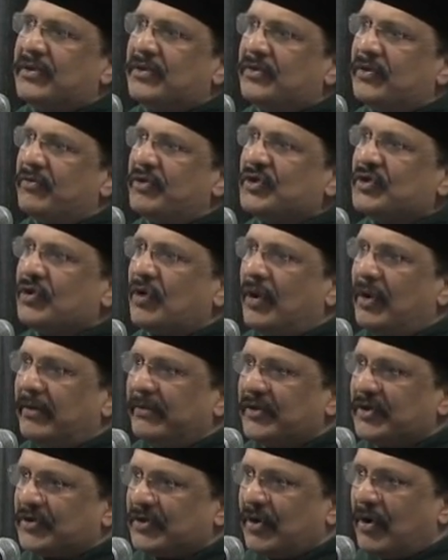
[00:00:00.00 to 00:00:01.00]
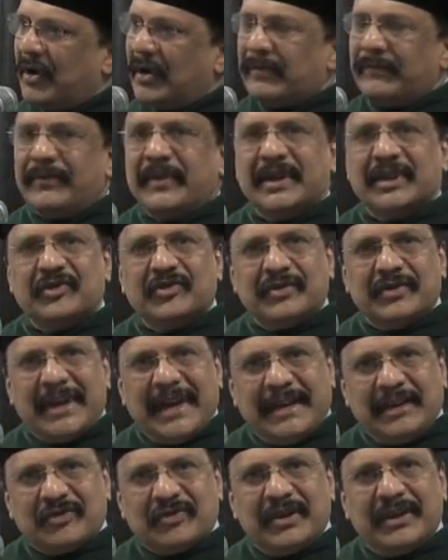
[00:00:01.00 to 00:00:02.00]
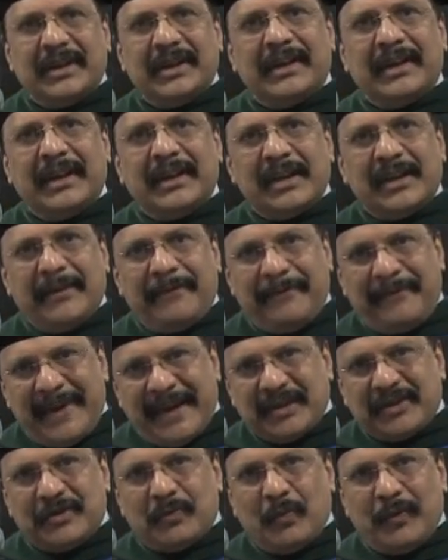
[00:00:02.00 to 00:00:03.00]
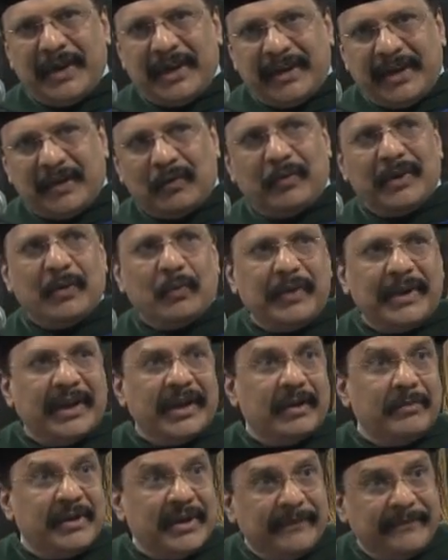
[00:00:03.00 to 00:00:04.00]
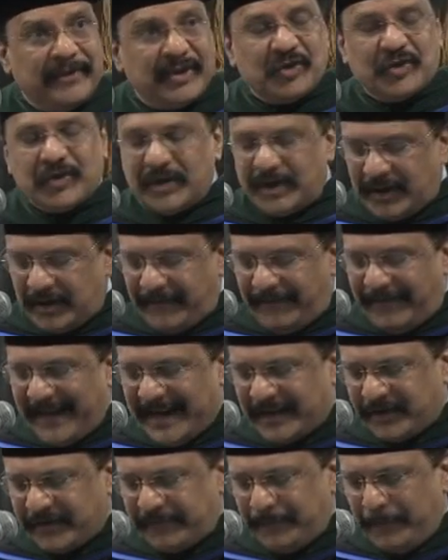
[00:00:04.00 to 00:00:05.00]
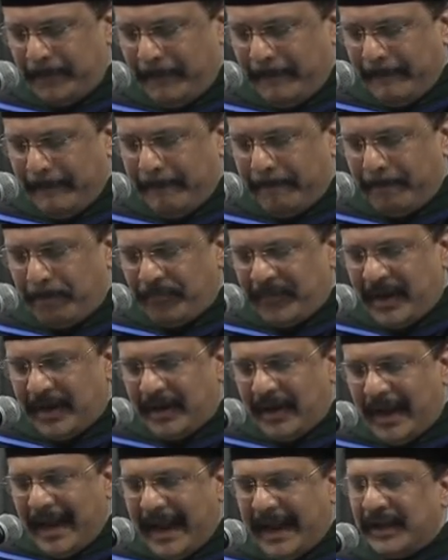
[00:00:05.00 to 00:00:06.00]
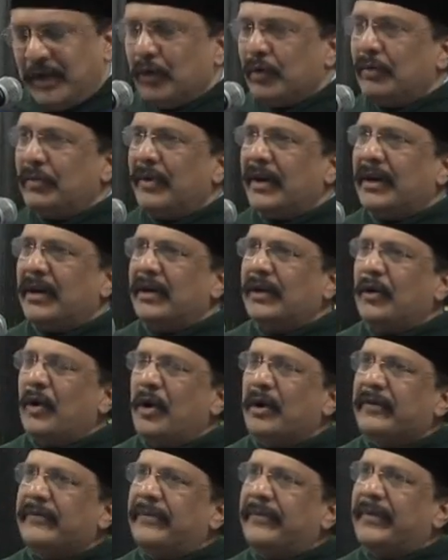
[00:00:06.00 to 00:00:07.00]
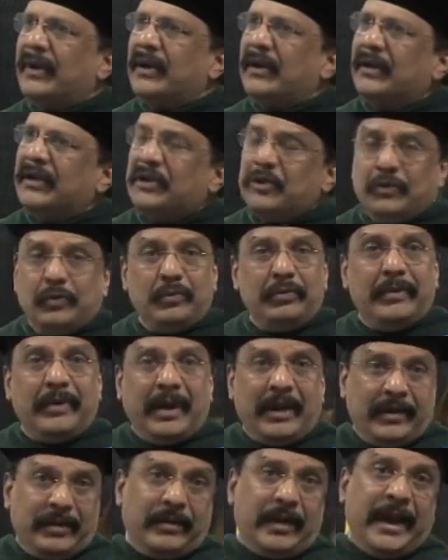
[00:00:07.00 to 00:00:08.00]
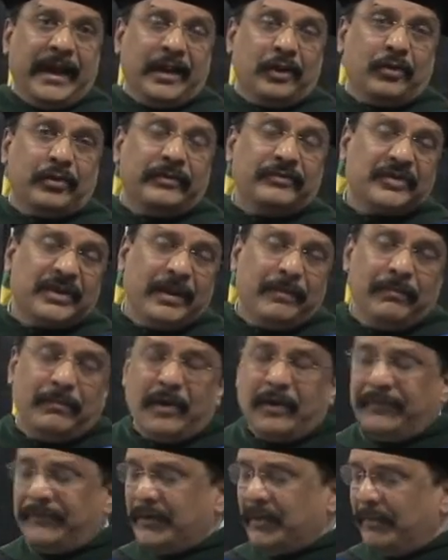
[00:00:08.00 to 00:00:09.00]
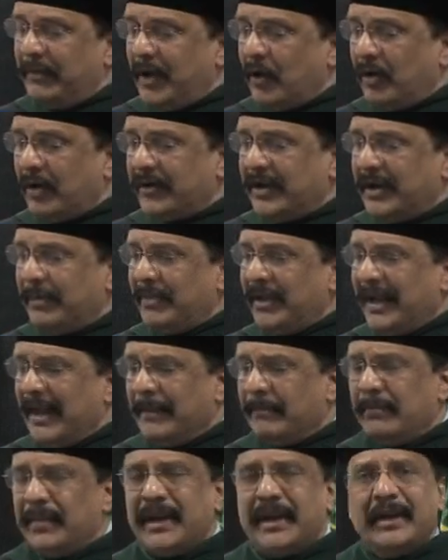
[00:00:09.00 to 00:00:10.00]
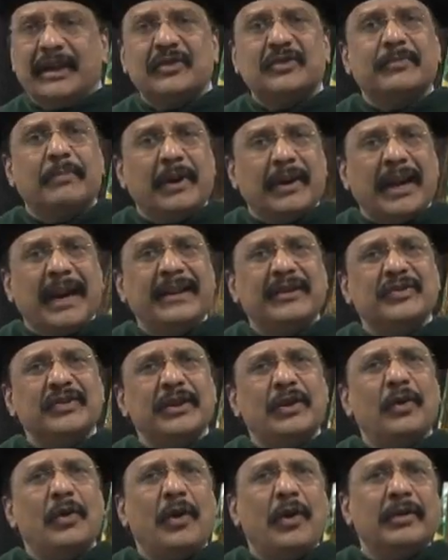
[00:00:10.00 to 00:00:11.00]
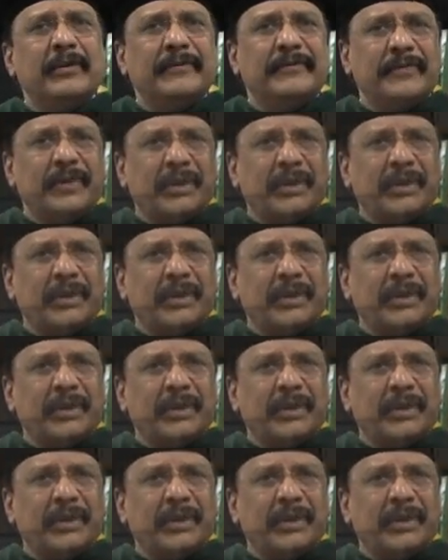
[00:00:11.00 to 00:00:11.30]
to resolve those conflicts nicely in an effective way, that way we can be efficient and effective. I know a lot of I don't know if some of you may already be MBAs, but I see a lot of